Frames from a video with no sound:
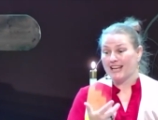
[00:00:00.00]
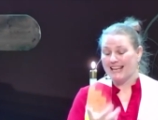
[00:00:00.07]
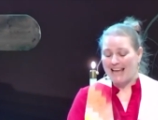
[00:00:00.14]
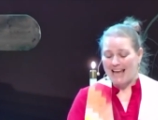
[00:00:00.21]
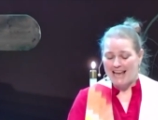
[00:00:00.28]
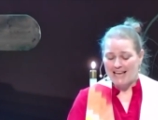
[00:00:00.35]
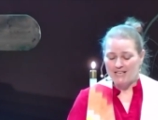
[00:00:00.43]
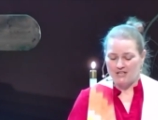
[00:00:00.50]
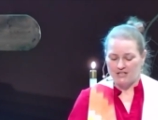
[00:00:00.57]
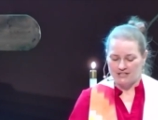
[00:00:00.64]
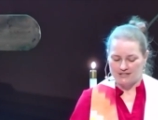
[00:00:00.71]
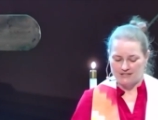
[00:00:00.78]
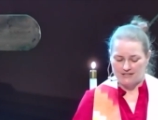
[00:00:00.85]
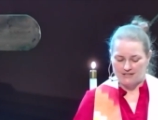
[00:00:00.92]

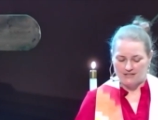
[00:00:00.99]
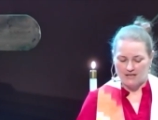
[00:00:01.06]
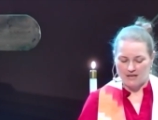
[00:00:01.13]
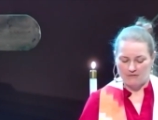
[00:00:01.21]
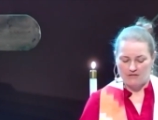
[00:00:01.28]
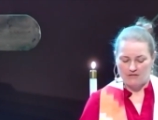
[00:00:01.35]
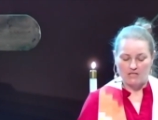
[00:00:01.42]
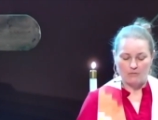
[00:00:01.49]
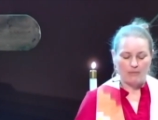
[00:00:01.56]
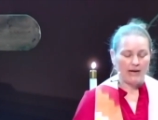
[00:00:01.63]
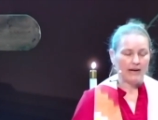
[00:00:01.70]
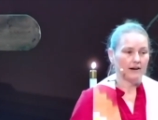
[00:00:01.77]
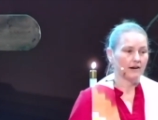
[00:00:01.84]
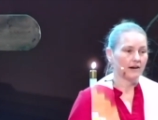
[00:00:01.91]
canyons of
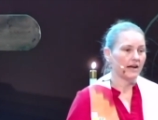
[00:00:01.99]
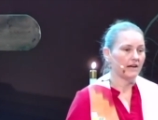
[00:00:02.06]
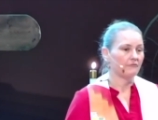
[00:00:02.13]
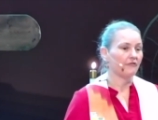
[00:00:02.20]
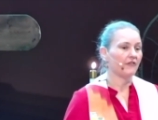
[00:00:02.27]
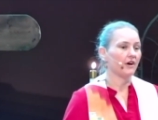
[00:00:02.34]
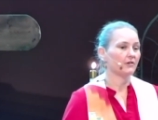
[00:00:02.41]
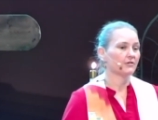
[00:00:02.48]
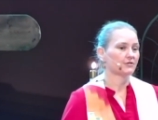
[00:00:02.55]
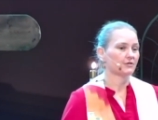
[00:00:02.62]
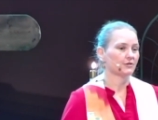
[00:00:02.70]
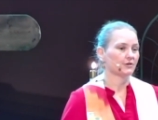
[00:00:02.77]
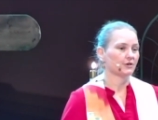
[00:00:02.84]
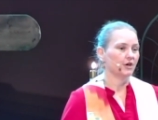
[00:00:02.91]
despair and
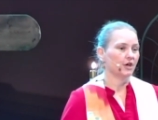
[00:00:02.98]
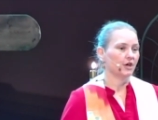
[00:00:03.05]
foster